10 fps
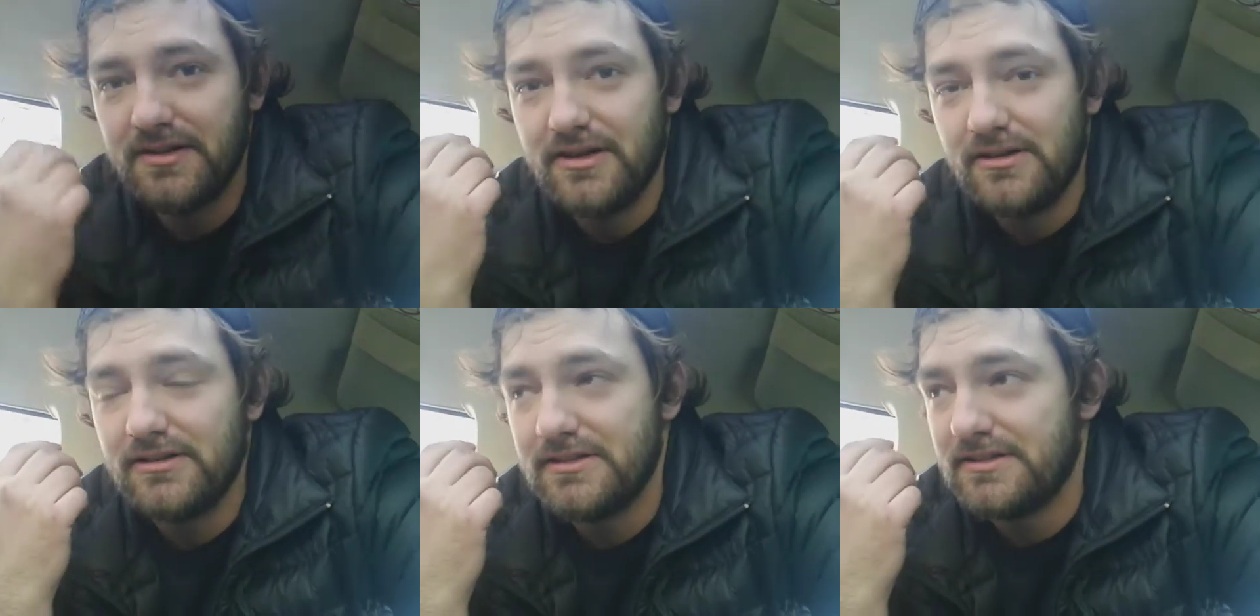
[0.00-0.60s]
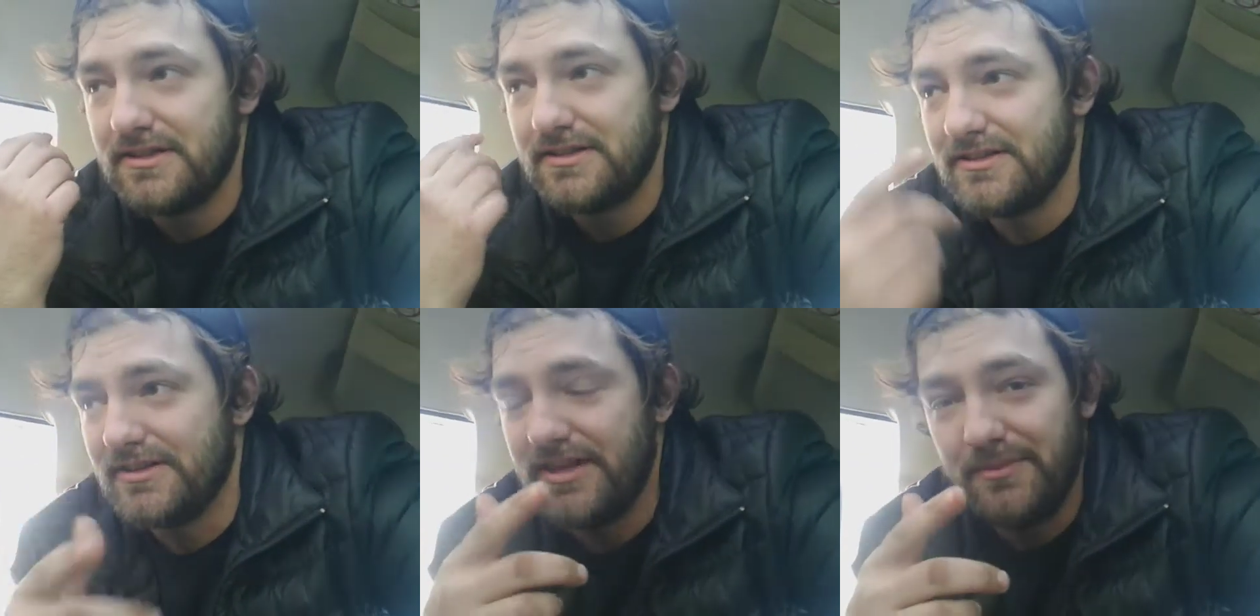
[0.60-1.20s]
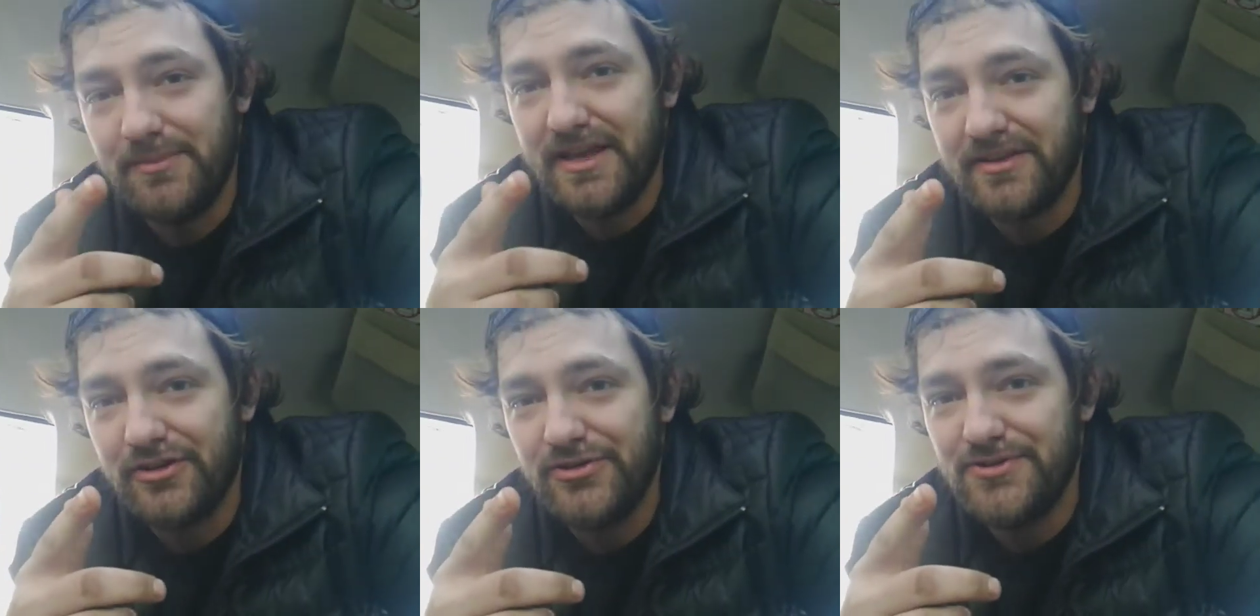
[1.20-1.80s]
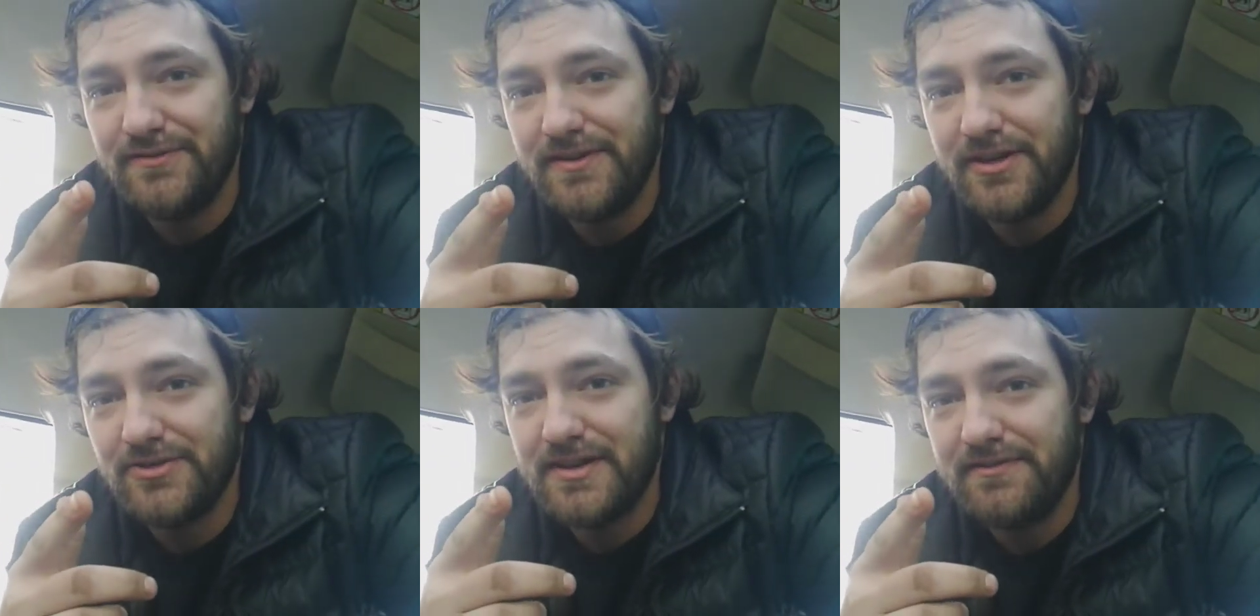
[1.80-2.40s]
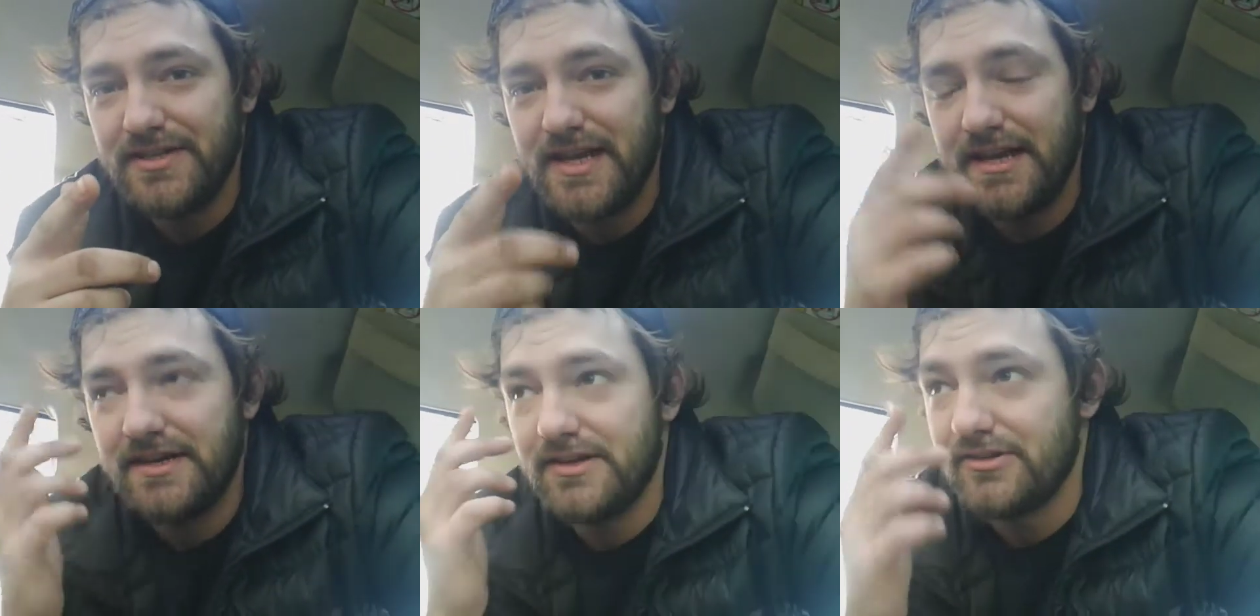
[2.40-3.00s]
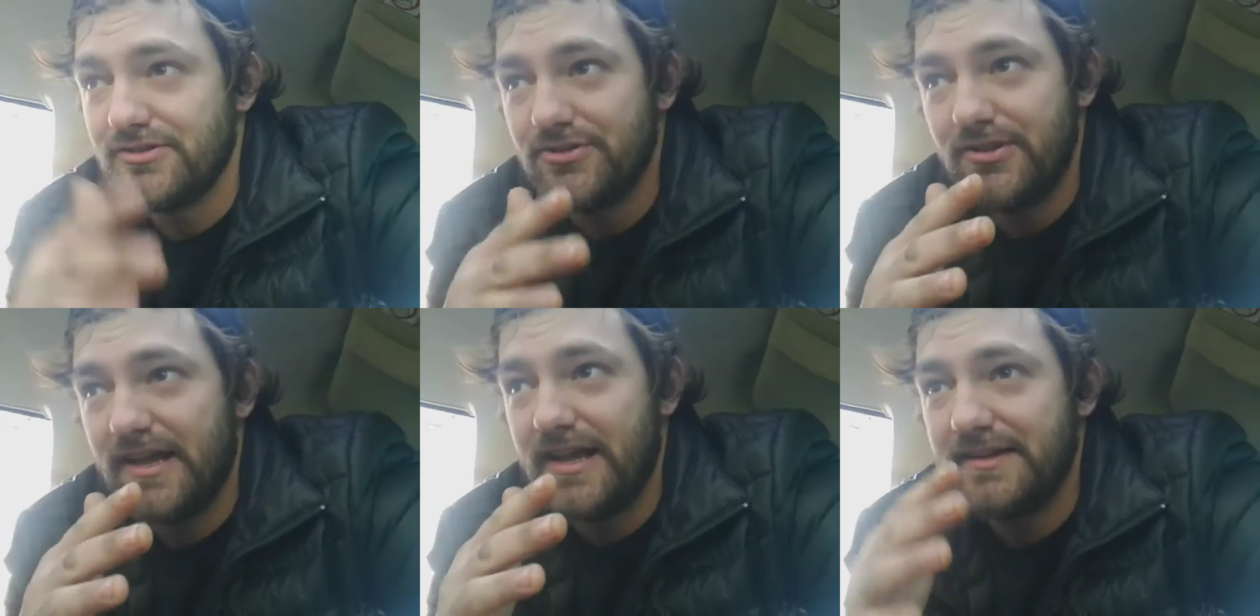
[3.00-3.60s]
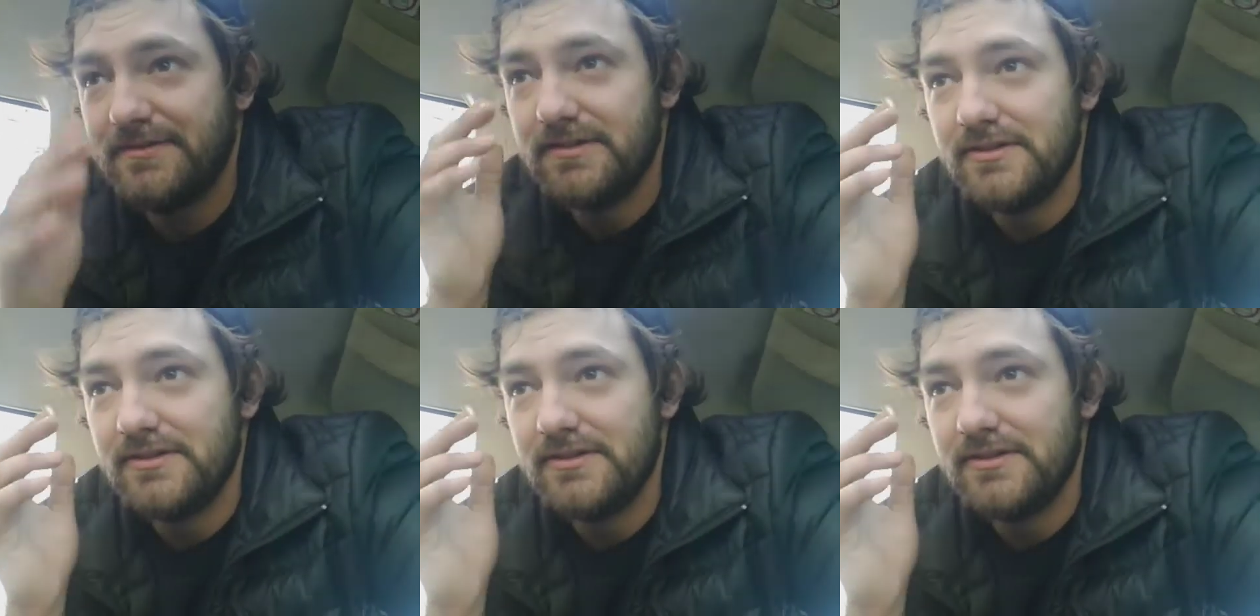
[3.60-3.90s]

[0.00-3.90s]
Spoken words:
gonna keep making YouTube videos every day. Gonna do that.